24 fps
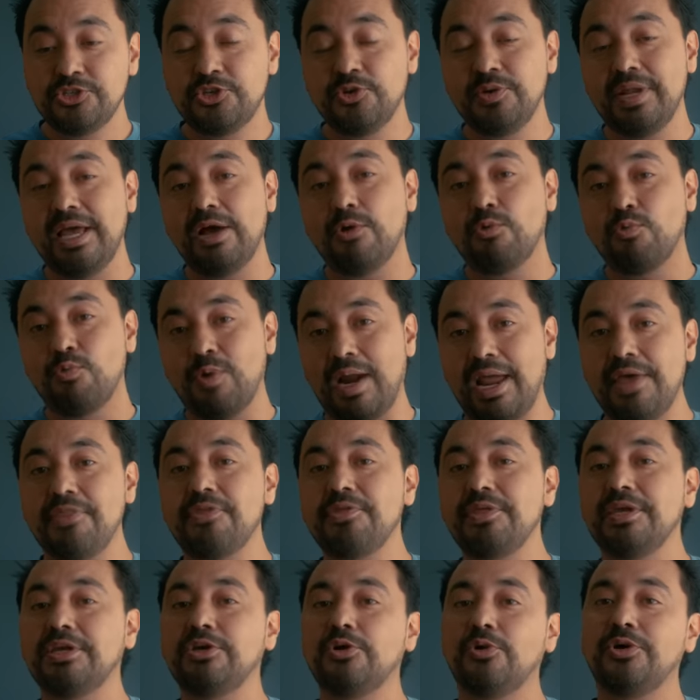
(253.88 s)
So now
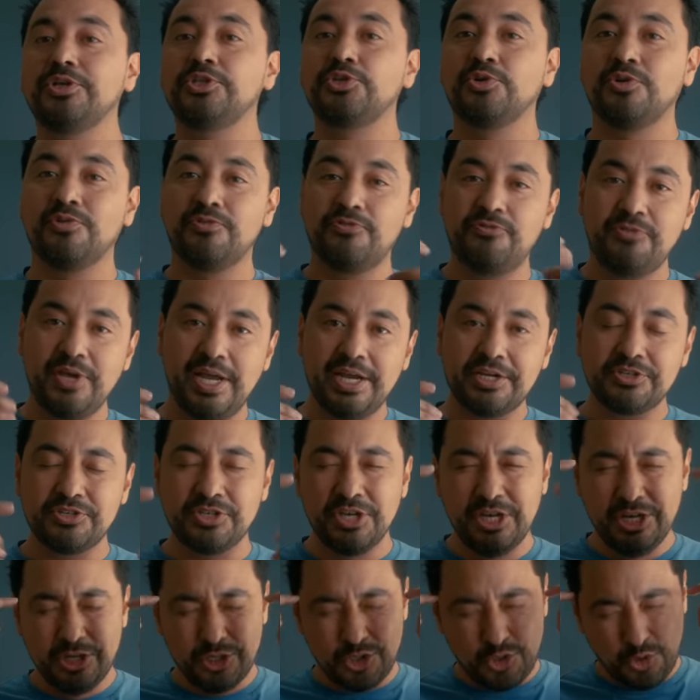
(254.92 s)
rather than going to effects,
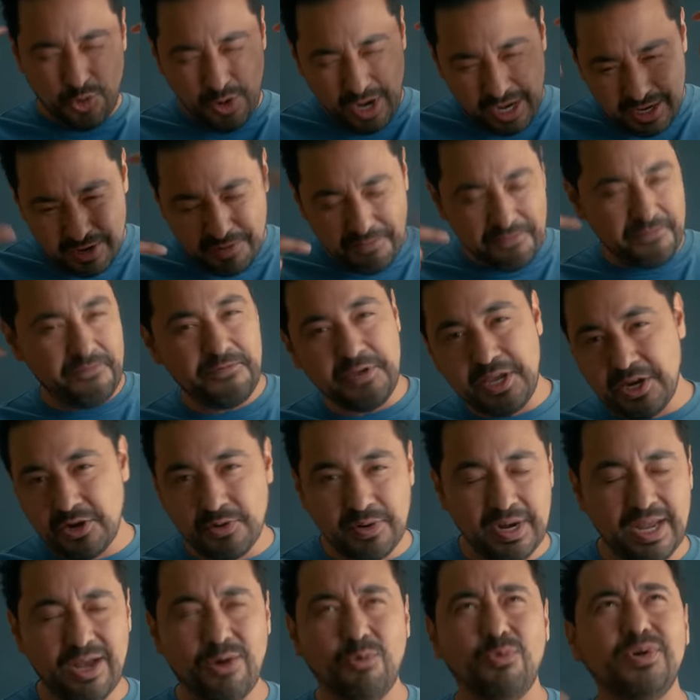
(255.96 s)
trying to
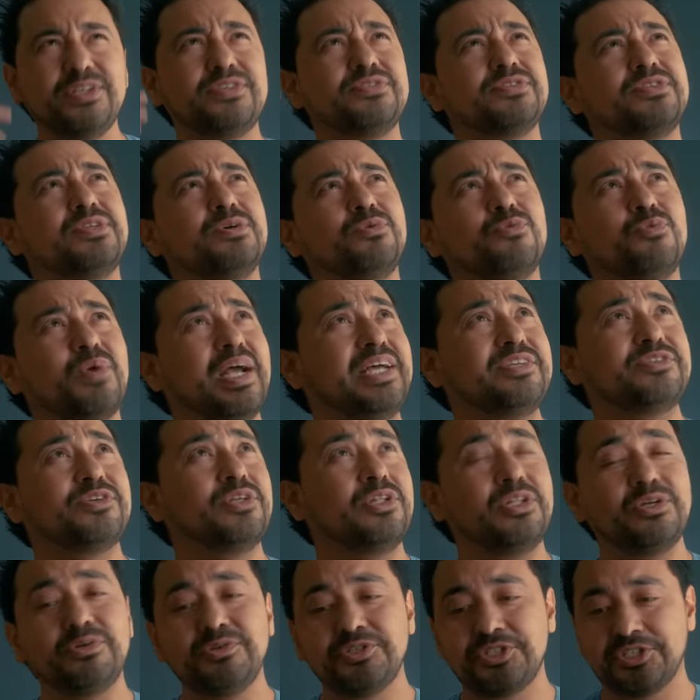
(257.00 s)
figure out what's the
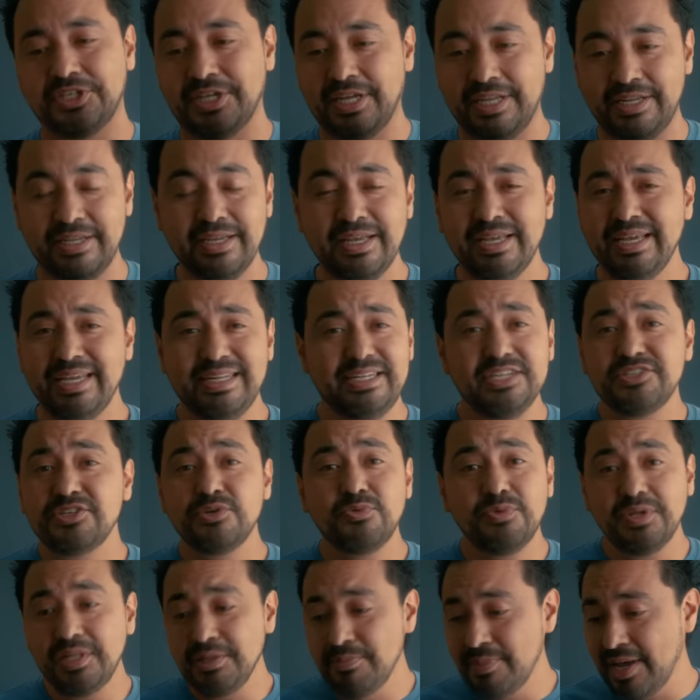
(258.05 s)
resolution, it
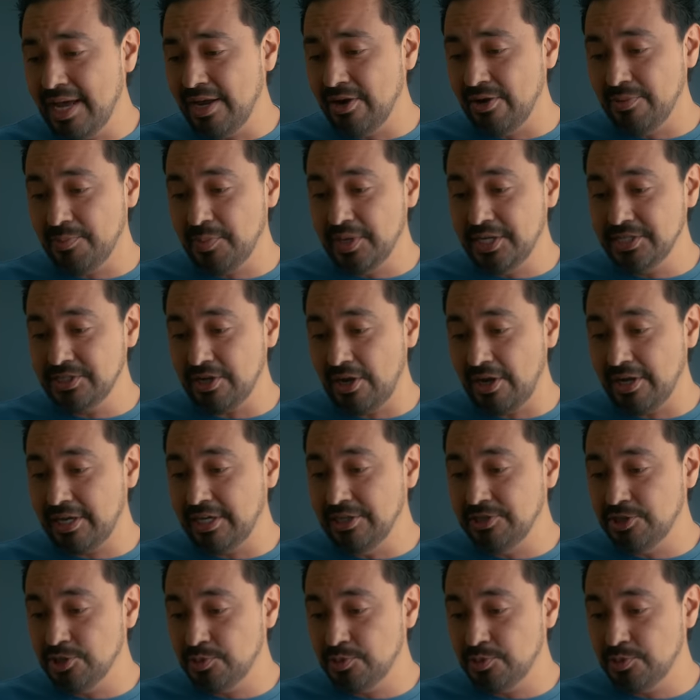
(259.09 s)
doesn't really matter because I can